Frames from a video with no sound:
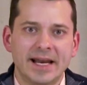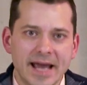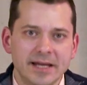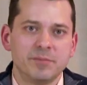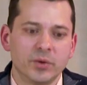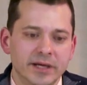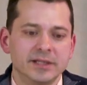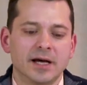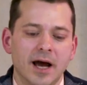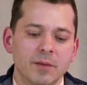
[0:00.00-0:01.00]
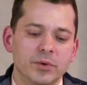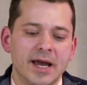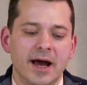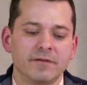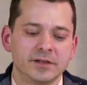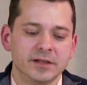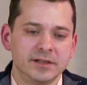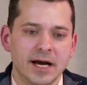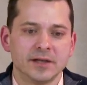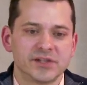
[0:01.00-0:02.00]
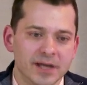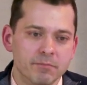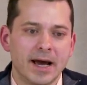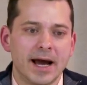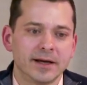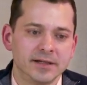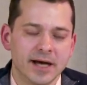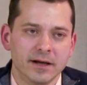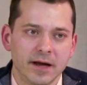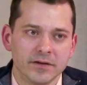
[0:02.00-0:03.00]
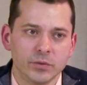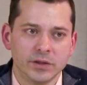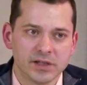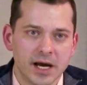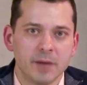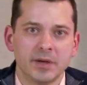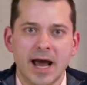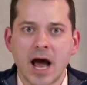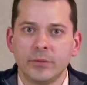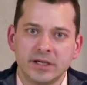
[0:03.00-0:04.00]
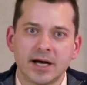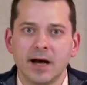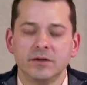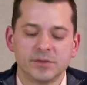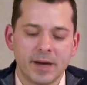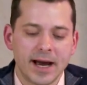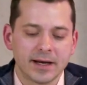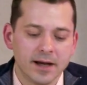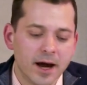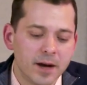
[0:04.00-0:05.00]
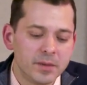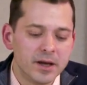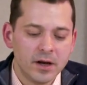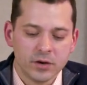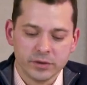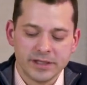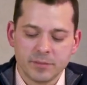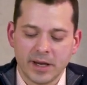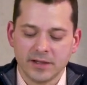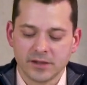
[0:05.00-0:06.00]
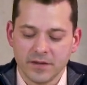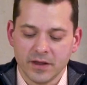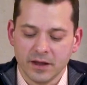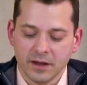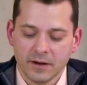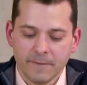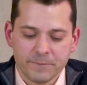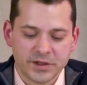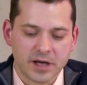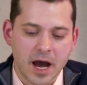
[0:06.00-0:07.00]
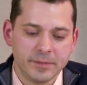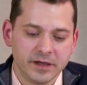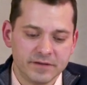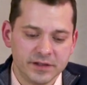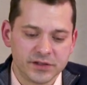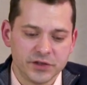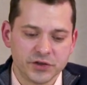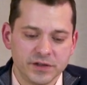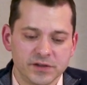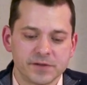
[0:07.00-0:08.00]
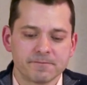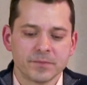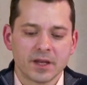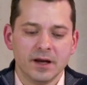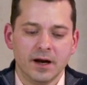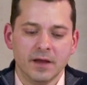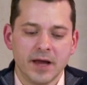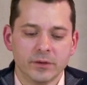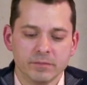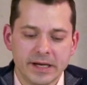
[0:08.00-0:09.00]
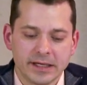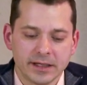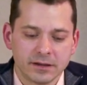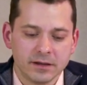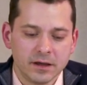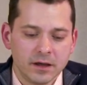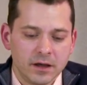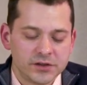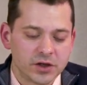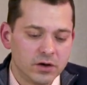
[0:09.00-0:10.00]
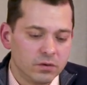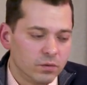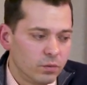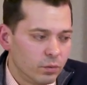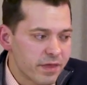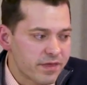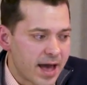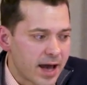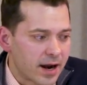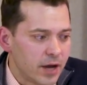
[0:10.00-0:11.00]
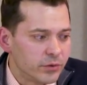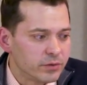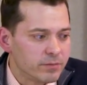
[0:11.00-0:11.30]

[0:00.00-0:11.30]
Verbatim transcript: At any point in time, we have to dial some back and dial other ones up, and how we dial those back and up really depends on the, the timing of the decisions that we're making. So with that, I would